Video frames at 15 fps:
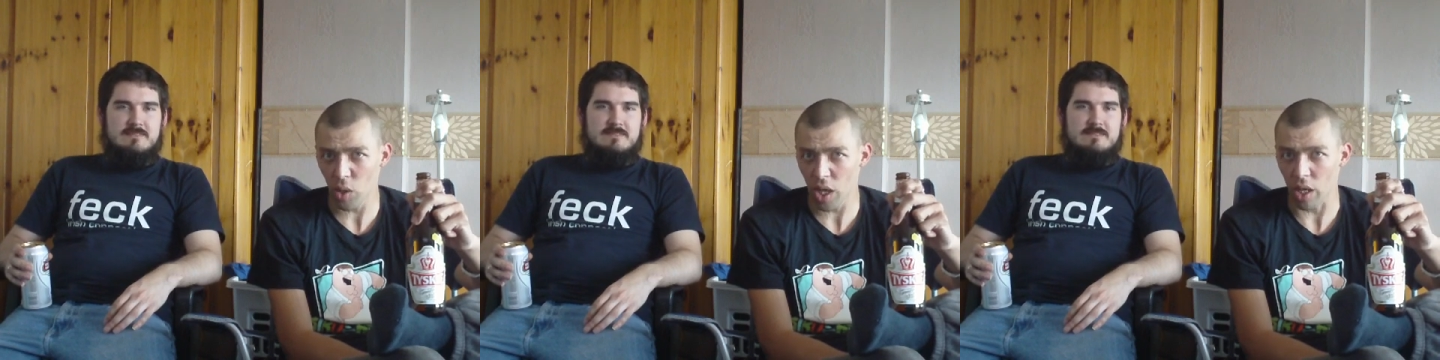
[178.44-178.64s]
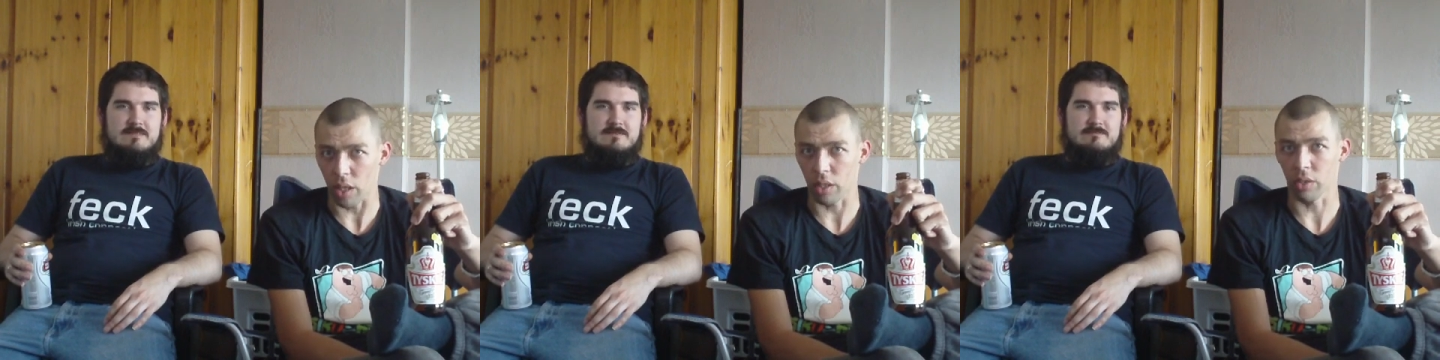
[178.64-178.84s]

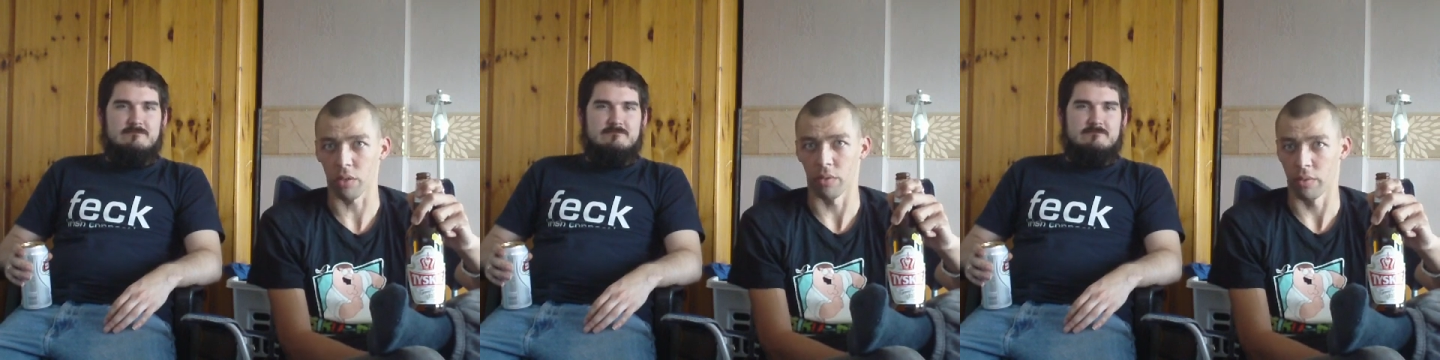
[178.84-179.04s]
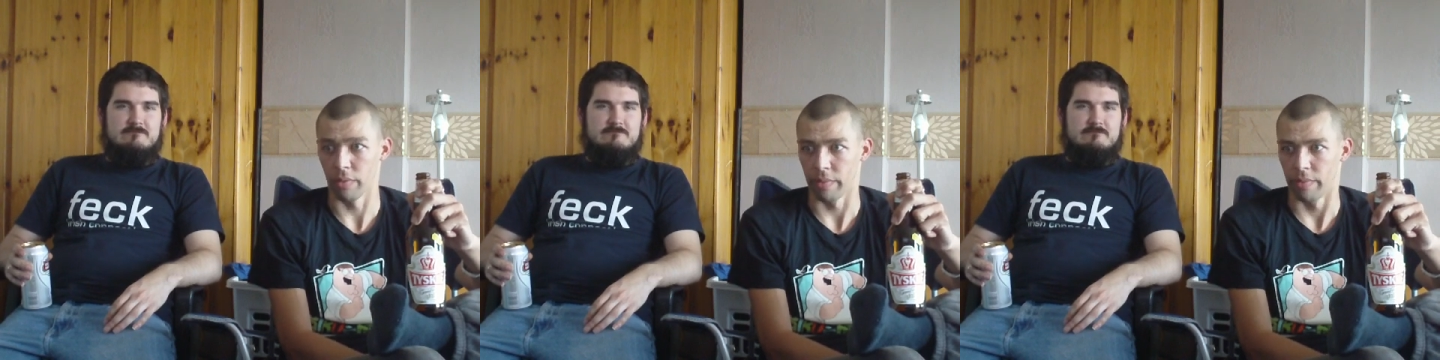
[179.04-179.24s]

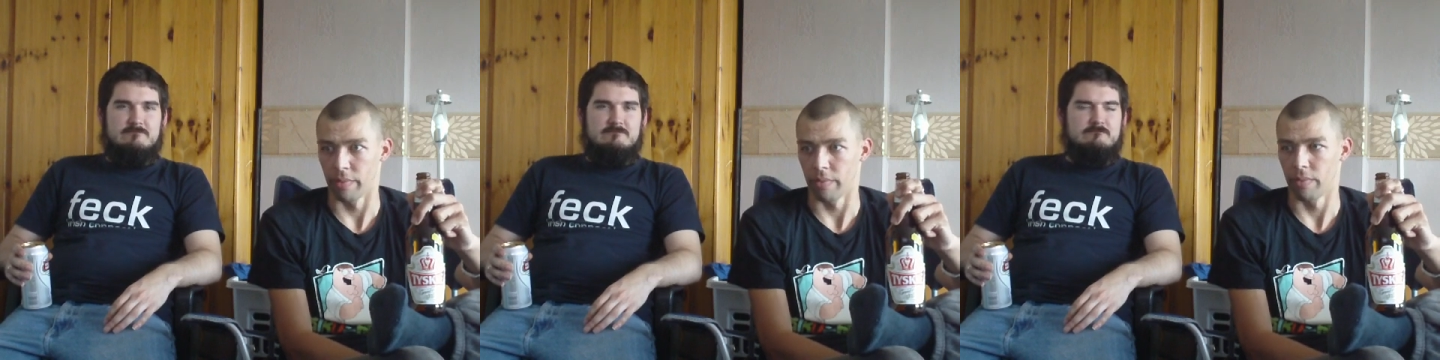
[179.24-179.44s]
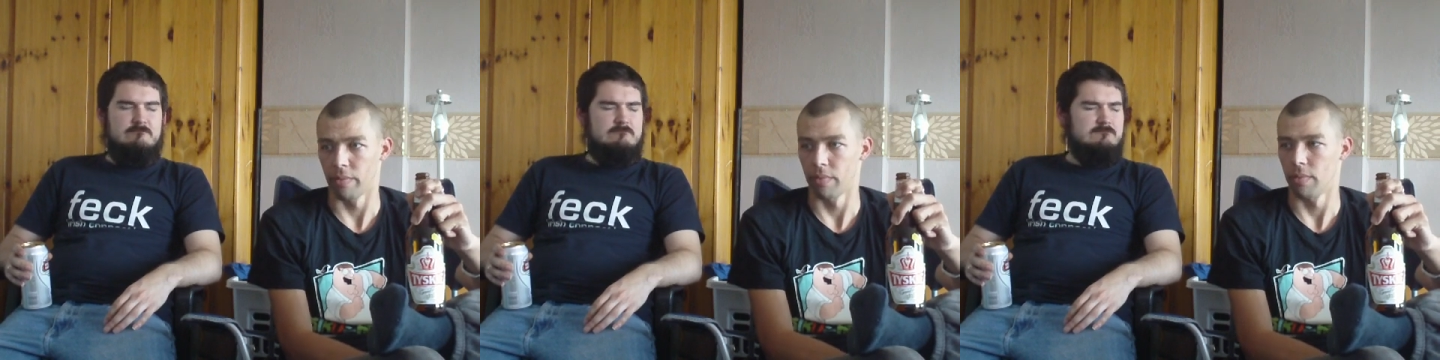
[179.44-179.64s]
Speaker 1: works.
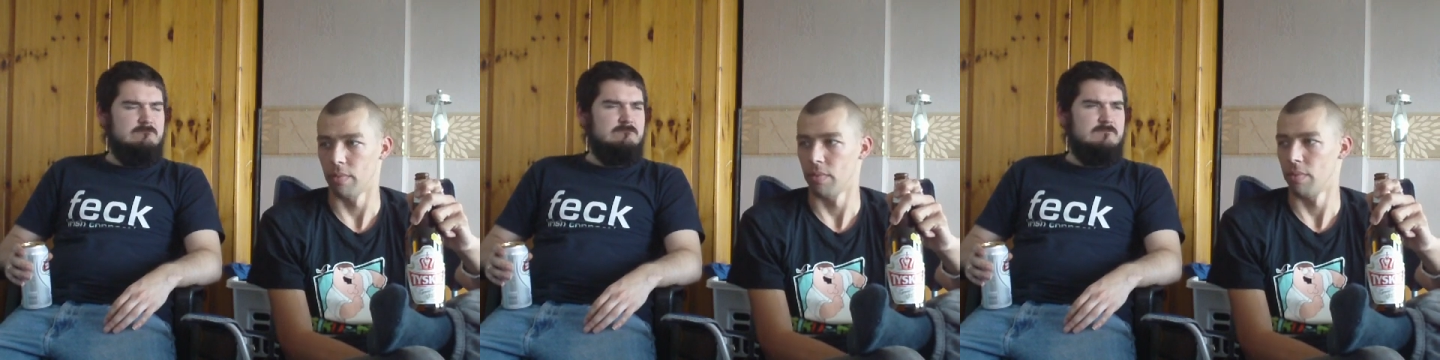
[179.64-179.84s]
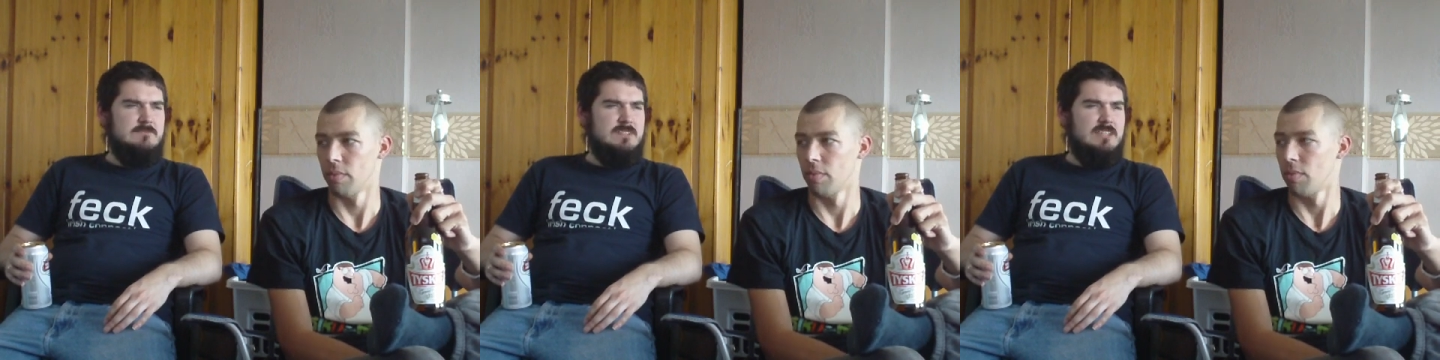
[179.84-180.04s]

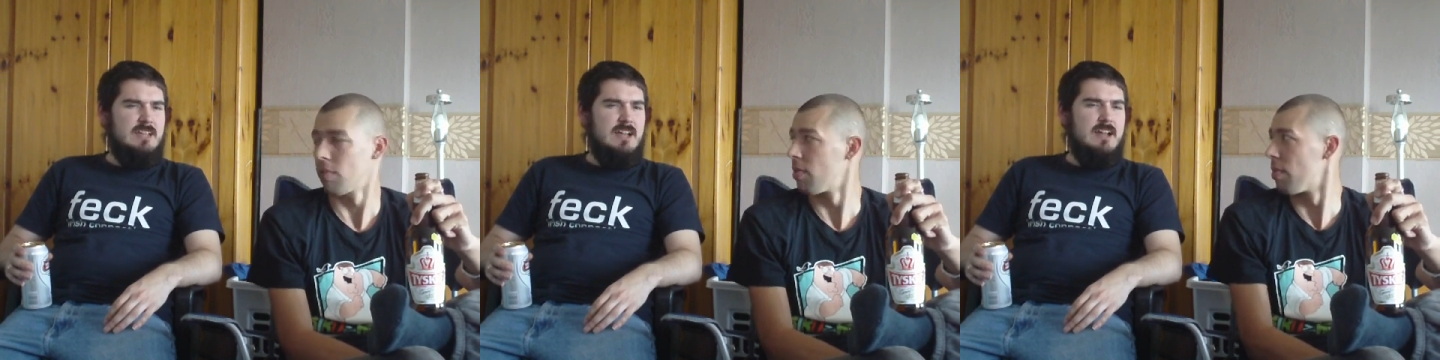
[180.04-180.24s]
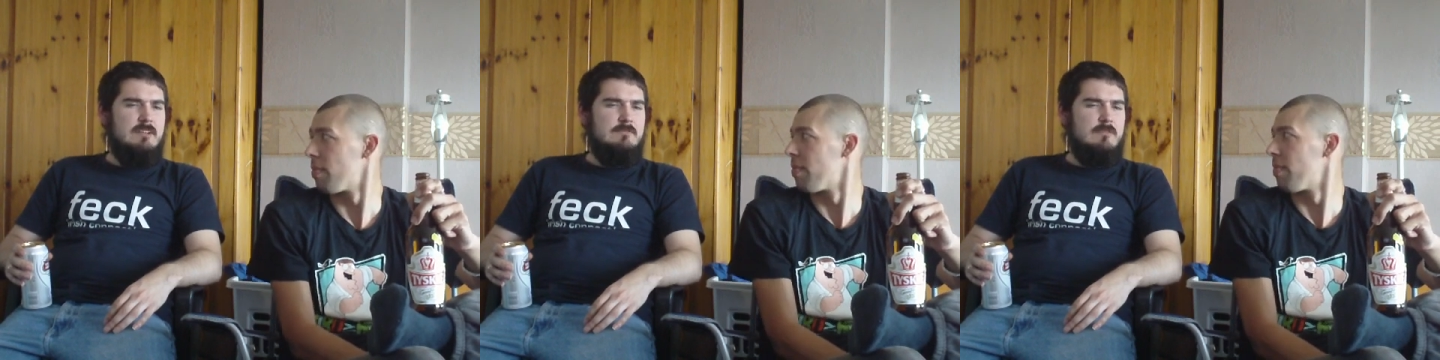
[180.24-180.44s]
Speaker 2: Hmm,
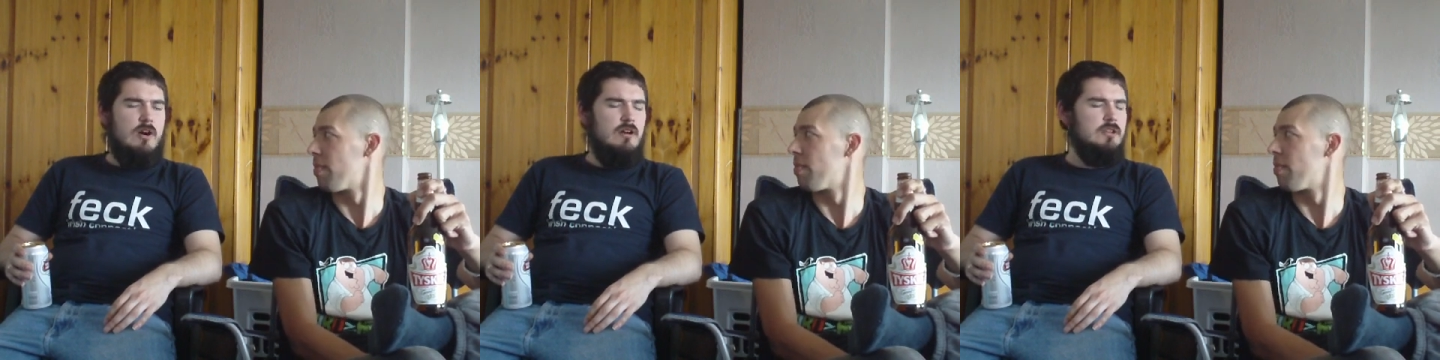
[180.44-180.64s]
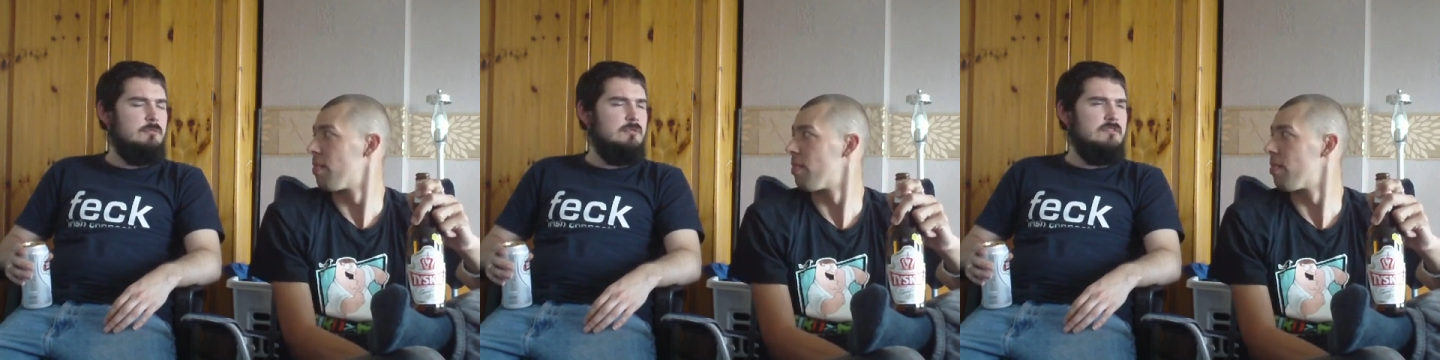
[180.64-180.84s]
yeah.
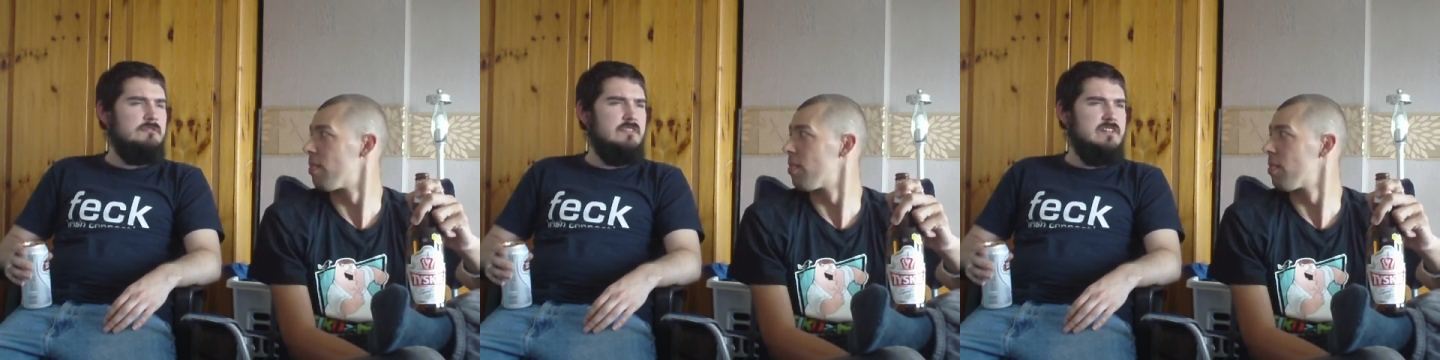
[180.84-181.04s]
Hollywood